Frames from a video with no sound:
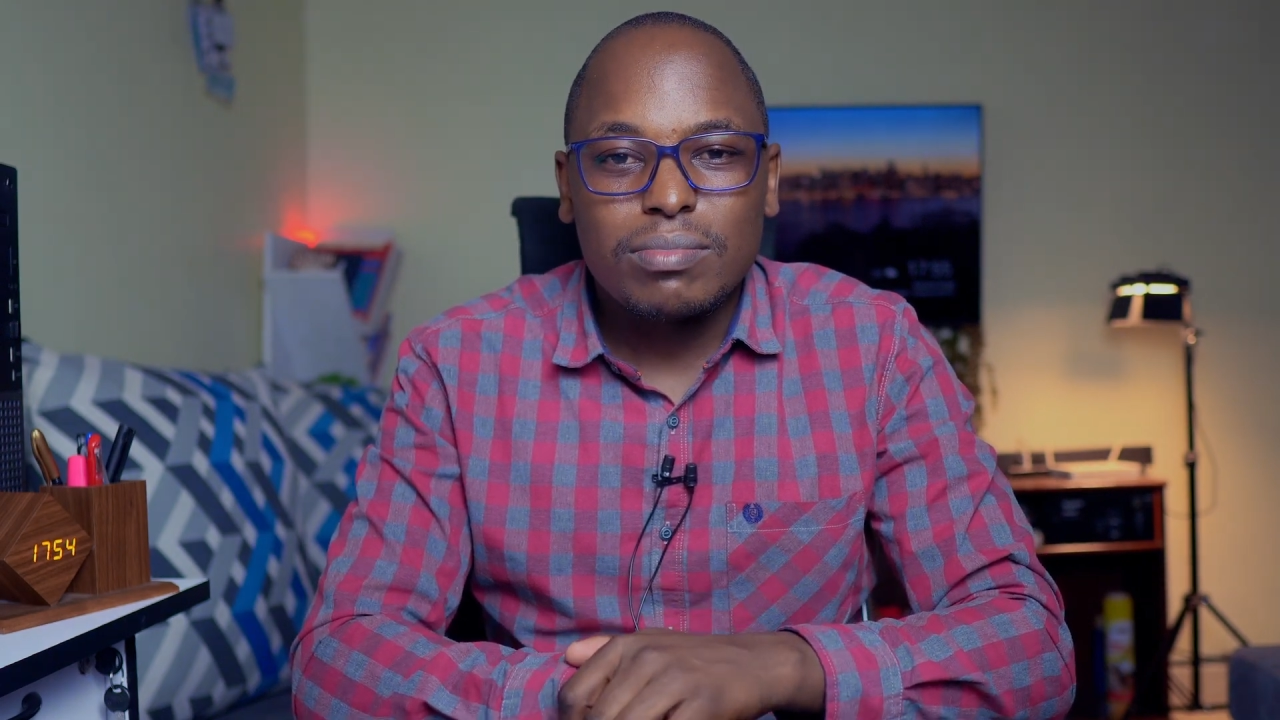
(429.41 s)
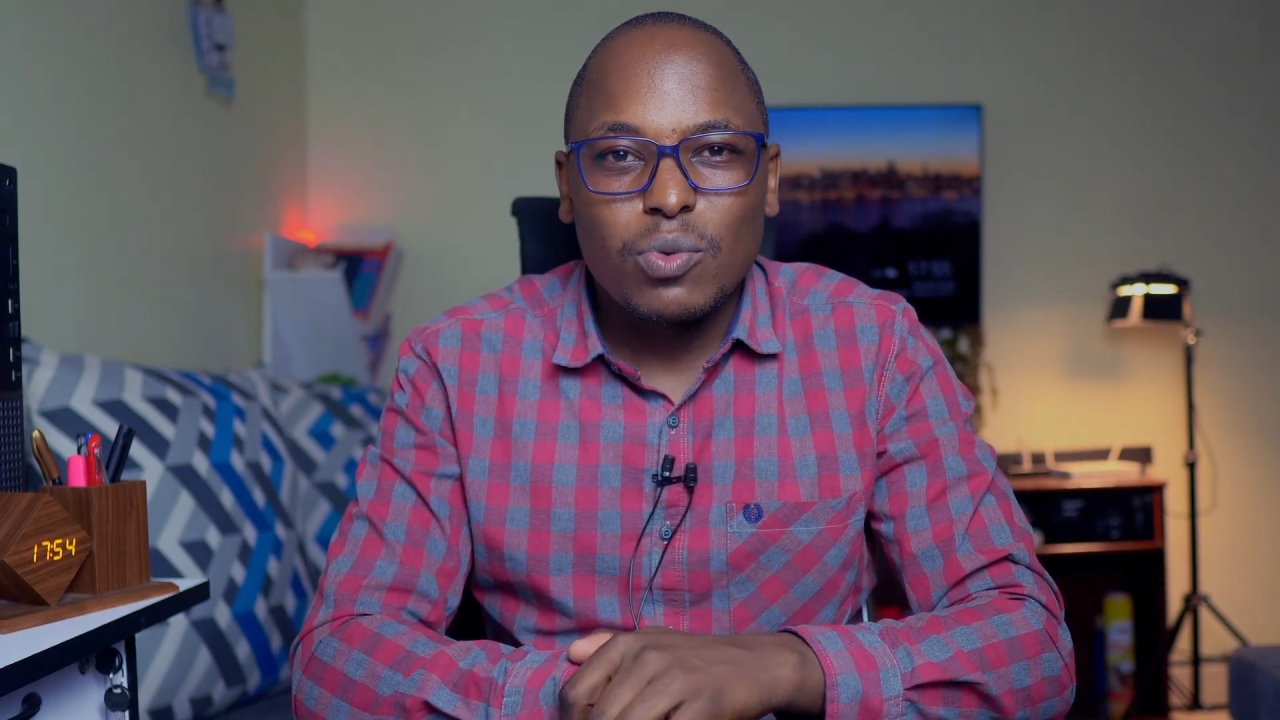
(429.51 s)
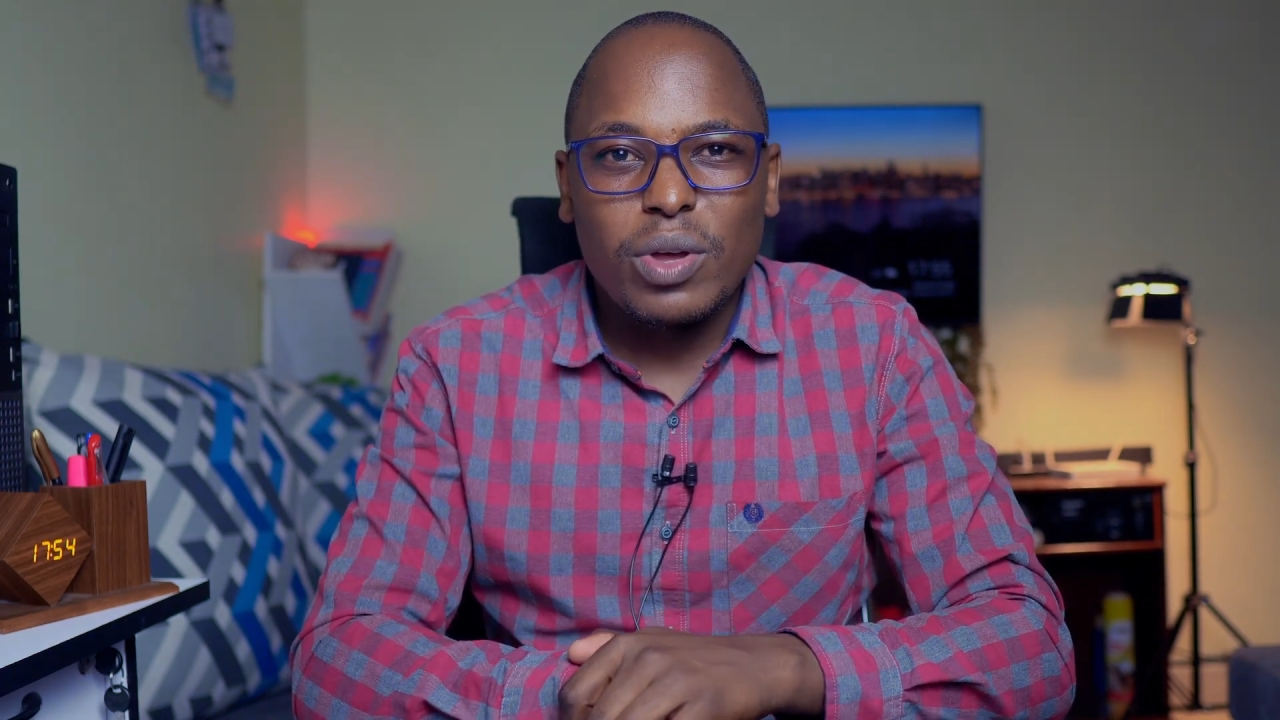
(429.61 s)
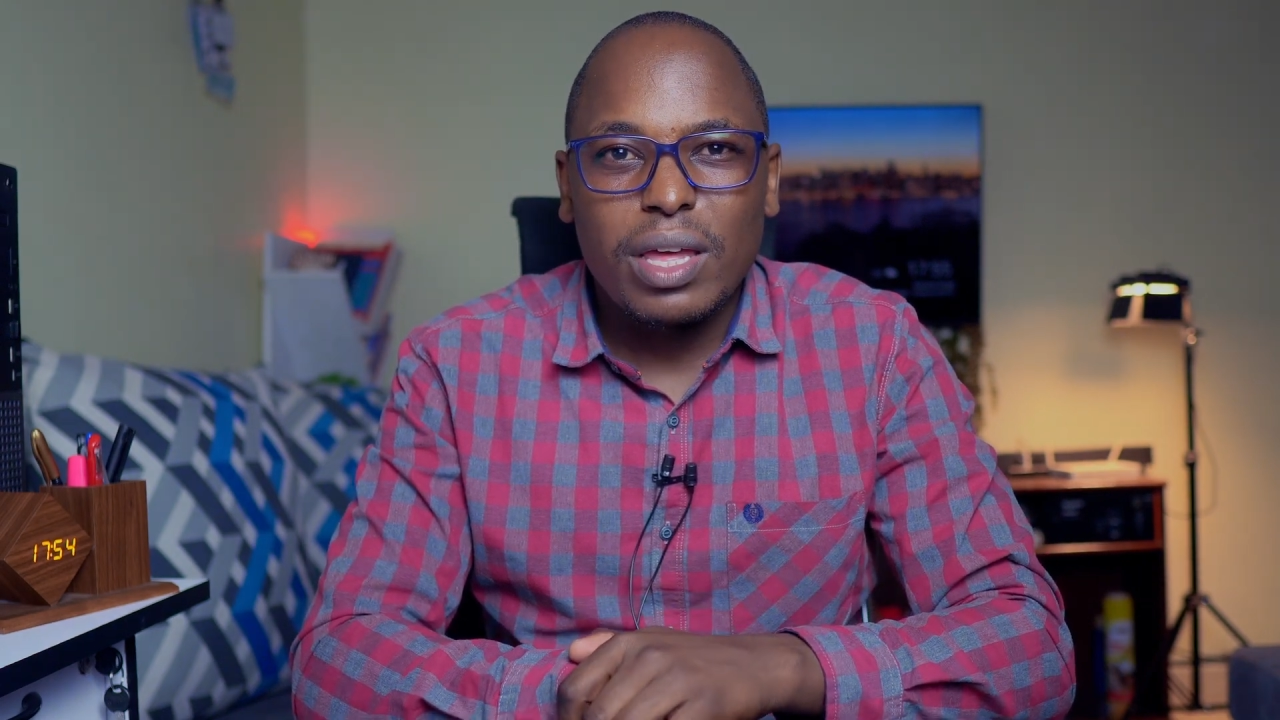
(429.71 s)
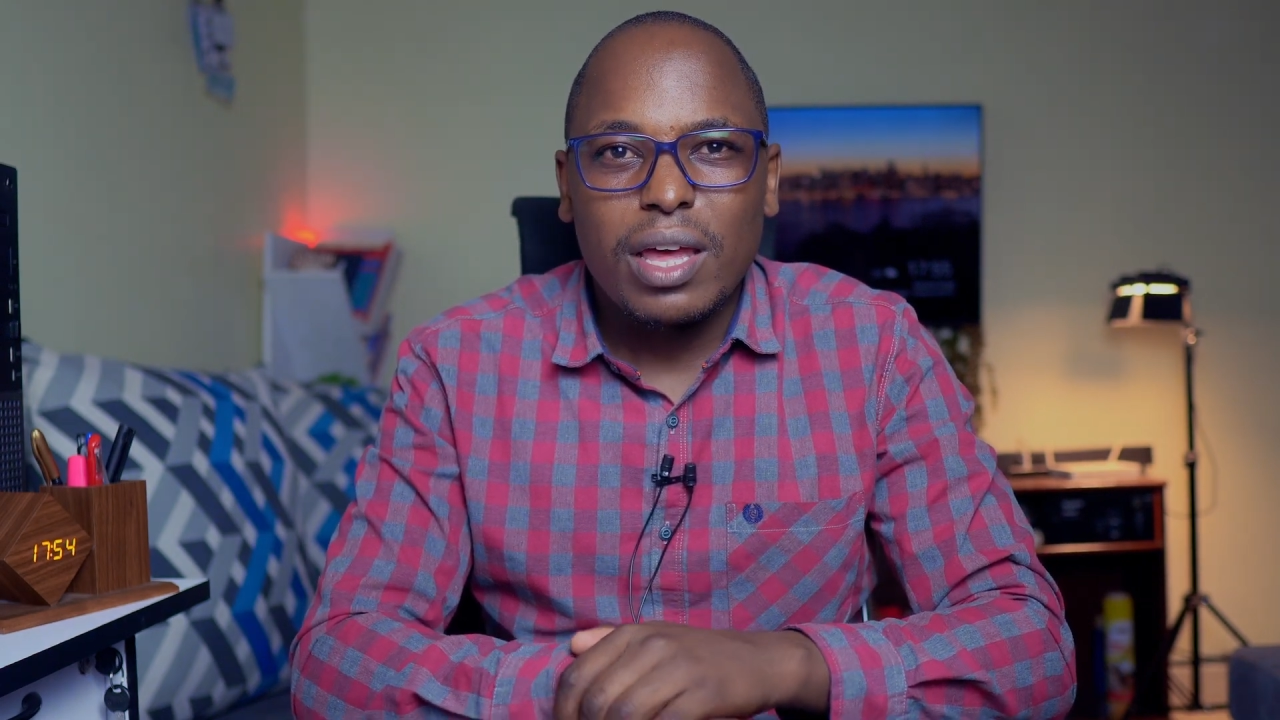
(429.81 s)

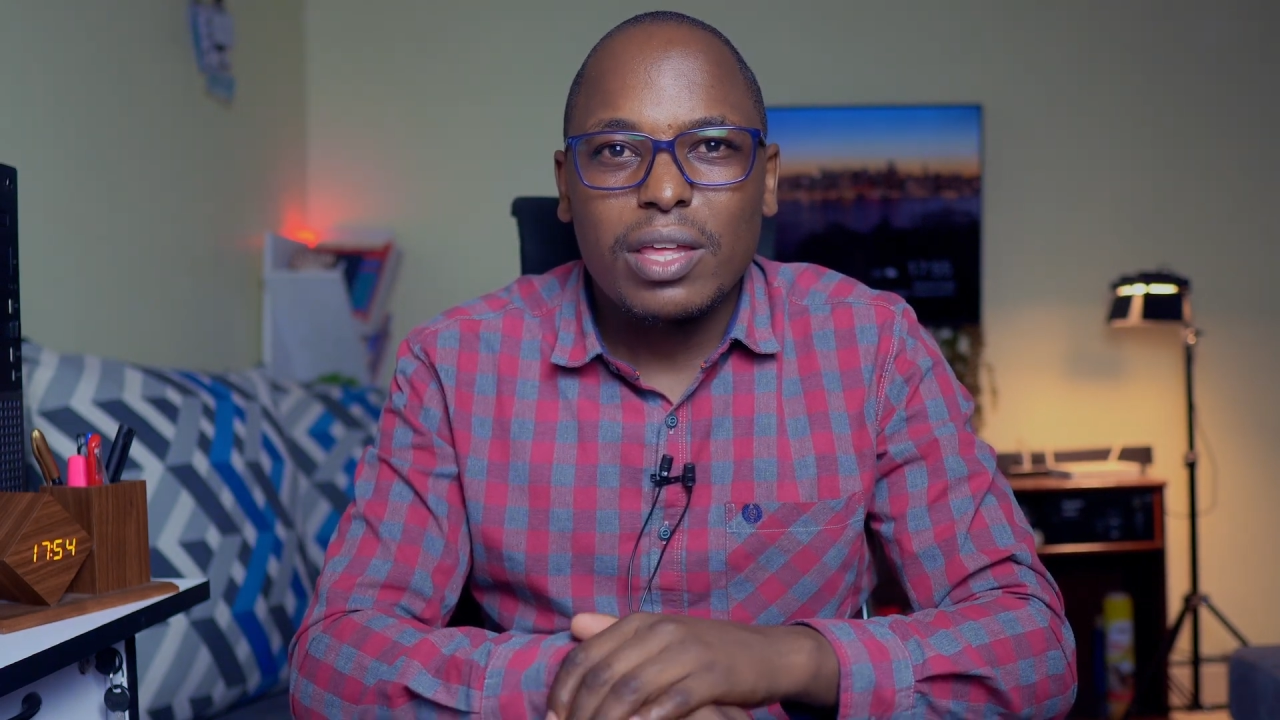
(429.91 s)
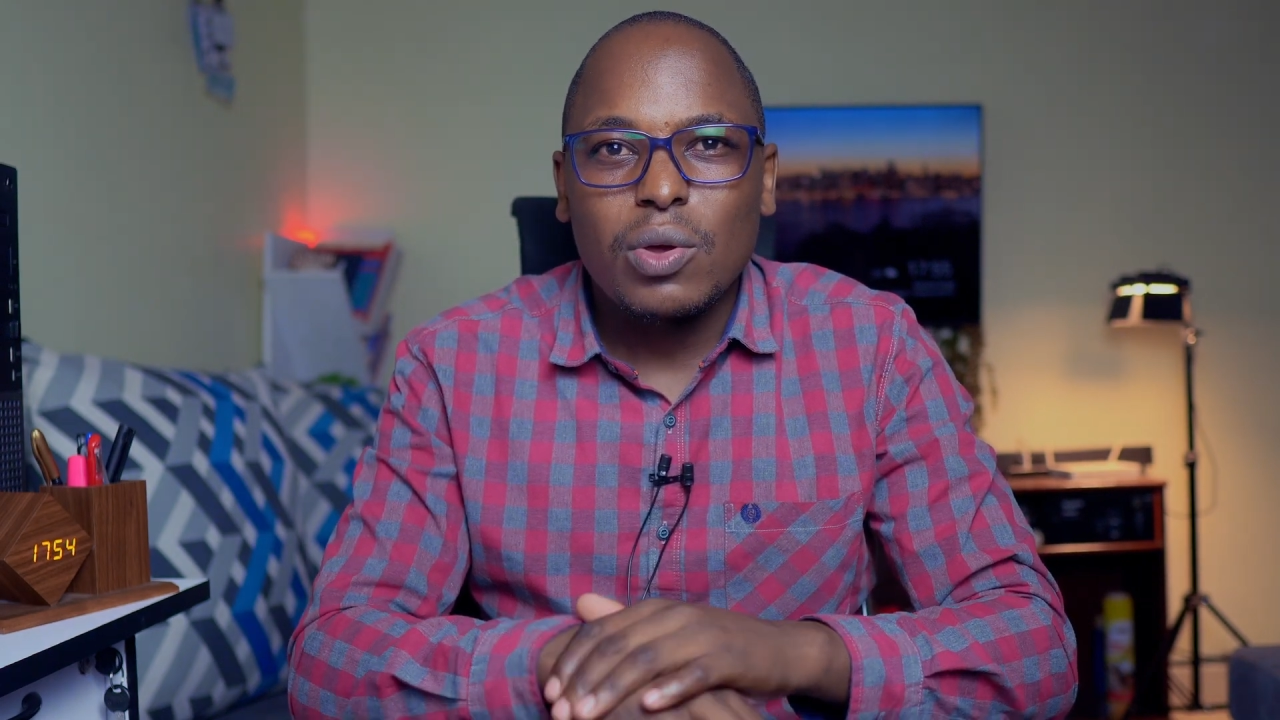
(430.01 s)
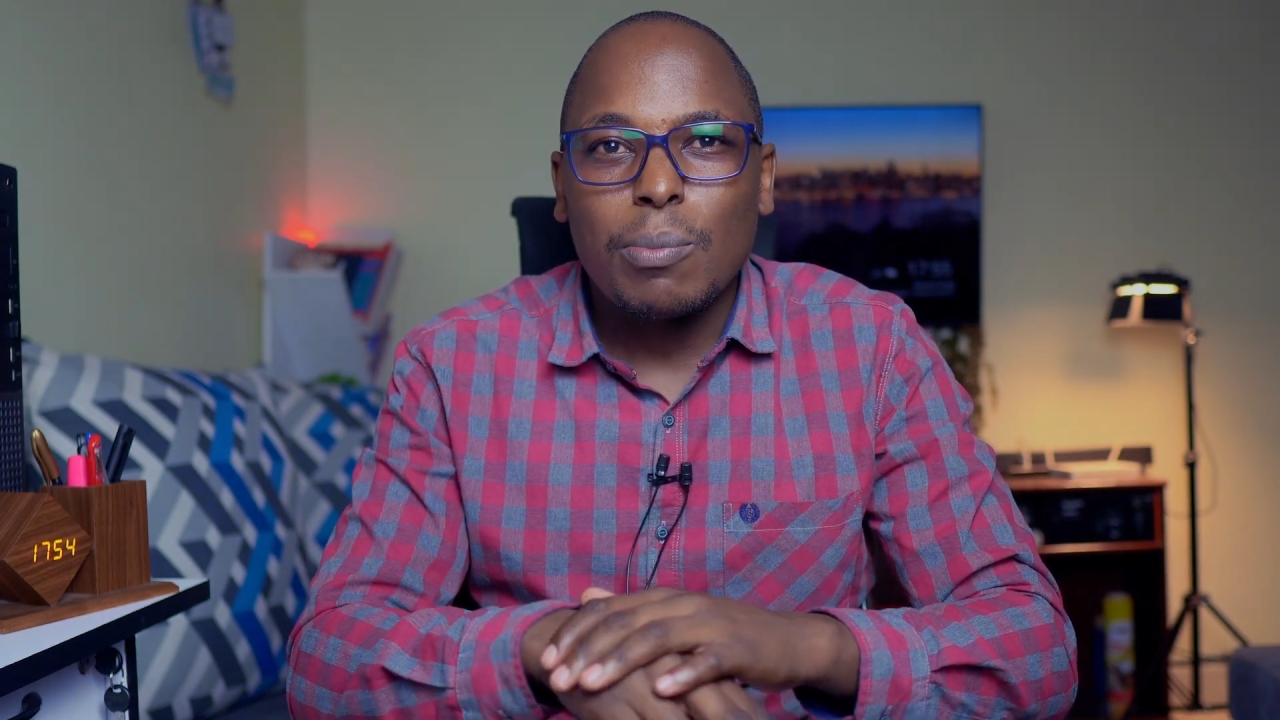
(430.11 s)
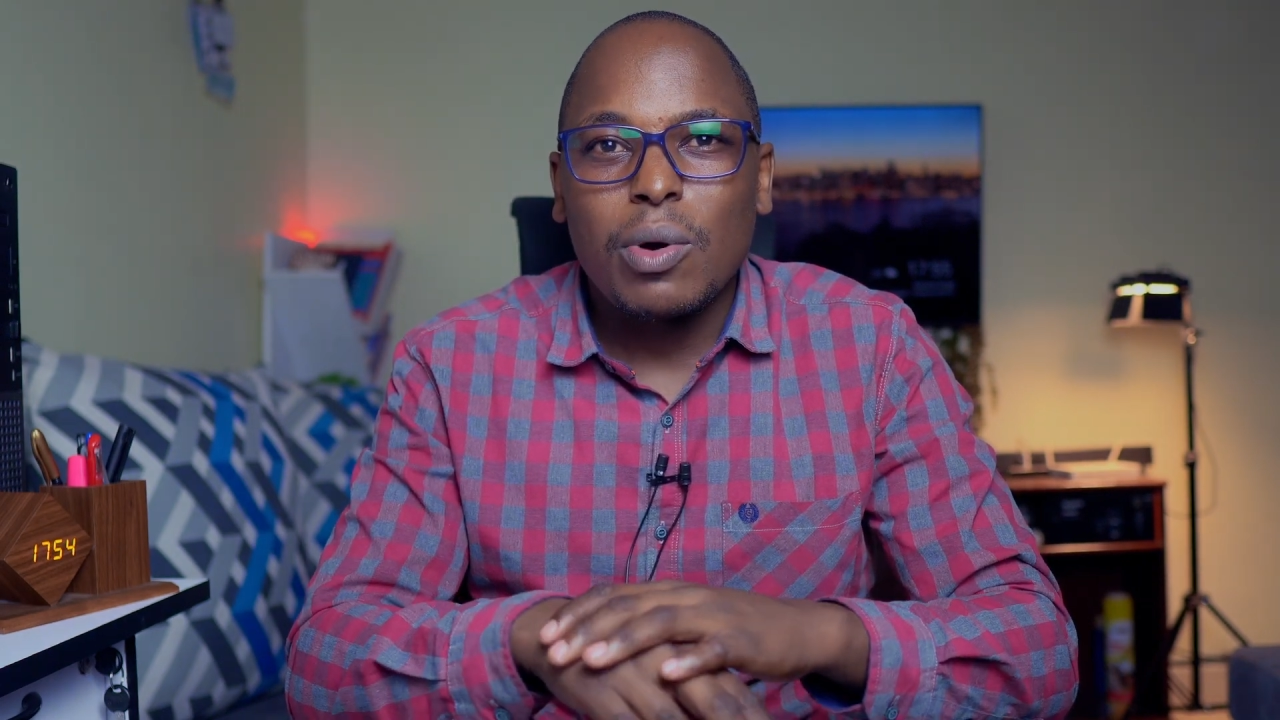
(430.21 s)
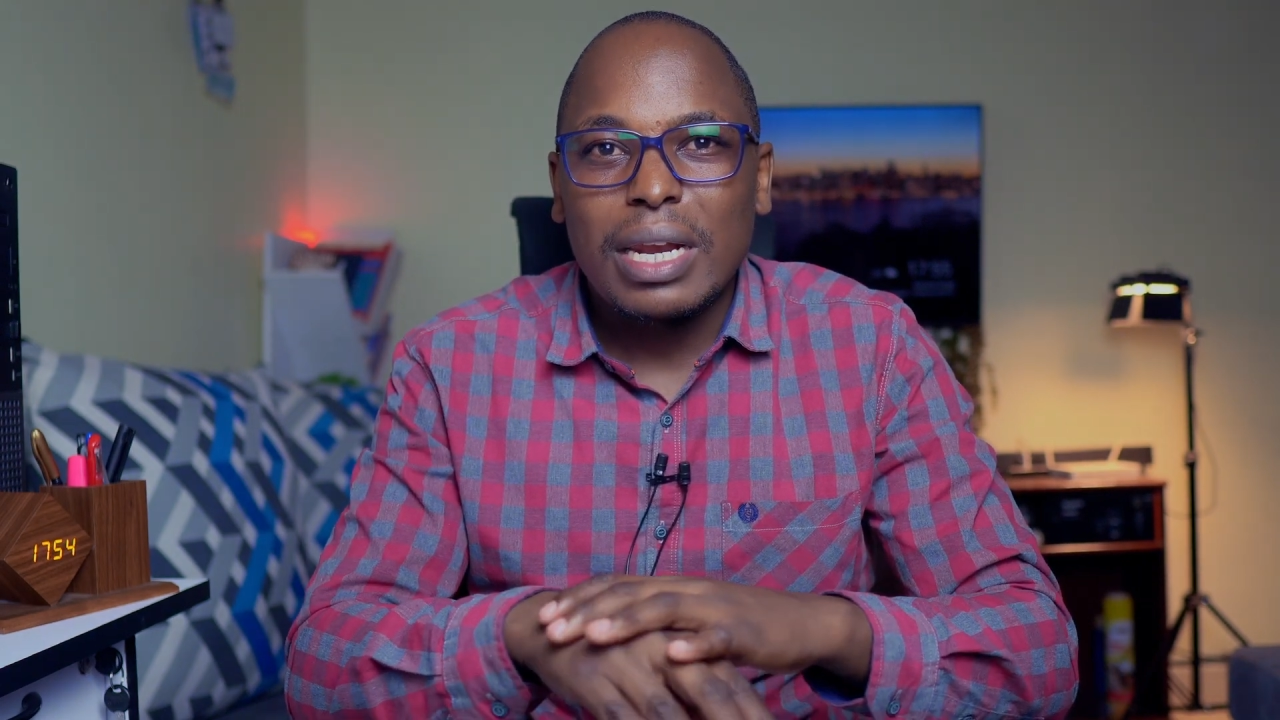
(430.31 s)
where you're more